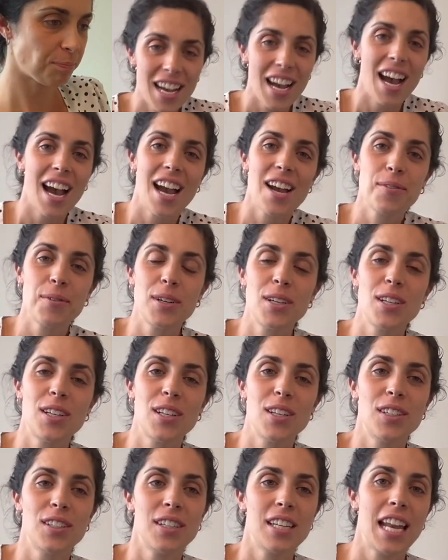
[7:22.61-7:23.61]
I
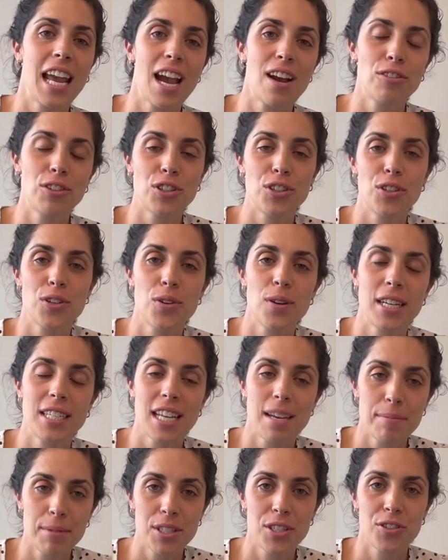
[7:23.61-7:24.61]
will now show a
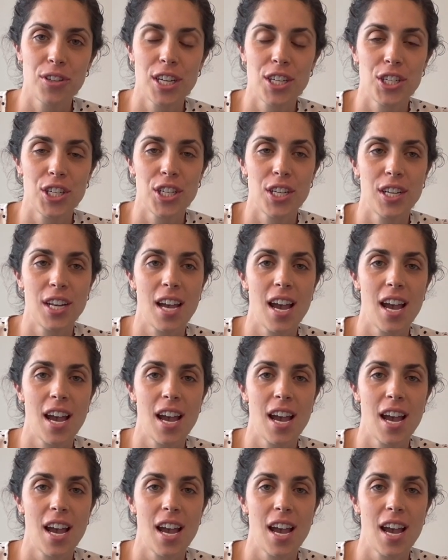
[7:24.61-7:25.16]
demonstration